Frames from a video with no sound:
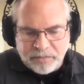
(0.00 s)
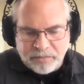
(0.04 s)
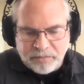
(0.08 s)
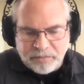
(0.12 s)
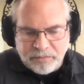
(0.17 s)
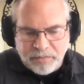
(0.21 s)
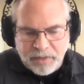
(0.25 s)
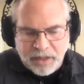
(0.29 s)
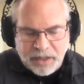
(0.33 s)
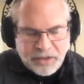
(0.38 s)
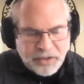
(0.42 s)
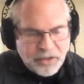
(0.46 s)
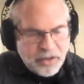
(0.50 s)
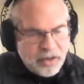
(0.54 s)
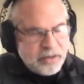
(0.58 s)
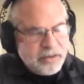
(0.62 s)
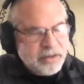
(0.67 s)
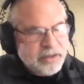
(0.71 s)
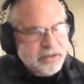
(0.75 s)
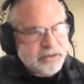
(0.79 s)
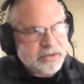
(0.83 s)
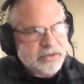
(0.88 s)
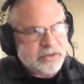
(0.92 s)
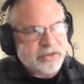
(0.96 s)
My
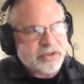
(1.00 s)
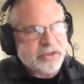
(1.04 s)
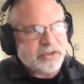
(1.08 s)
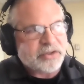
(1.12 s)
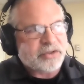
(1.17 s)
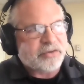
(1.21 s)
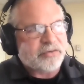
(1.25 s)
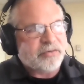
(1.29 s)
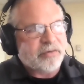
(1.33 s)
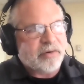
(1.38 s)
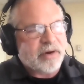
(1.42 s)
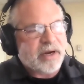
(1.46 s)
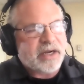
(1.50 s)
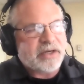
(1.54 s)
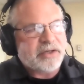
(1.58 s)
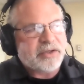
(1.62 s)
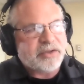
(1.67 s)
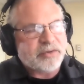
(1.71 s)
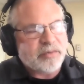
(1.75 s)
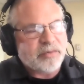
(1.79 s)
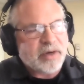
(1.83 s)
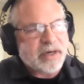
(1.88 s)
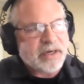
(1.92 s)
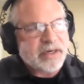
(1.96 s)
youngest just
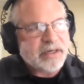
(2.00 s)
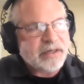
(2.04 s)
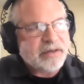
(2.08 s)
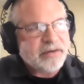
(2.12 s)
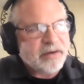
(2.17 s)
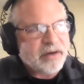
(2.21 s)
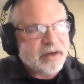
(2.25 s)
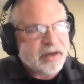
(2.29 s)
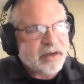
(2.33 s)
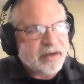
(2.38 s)
graduated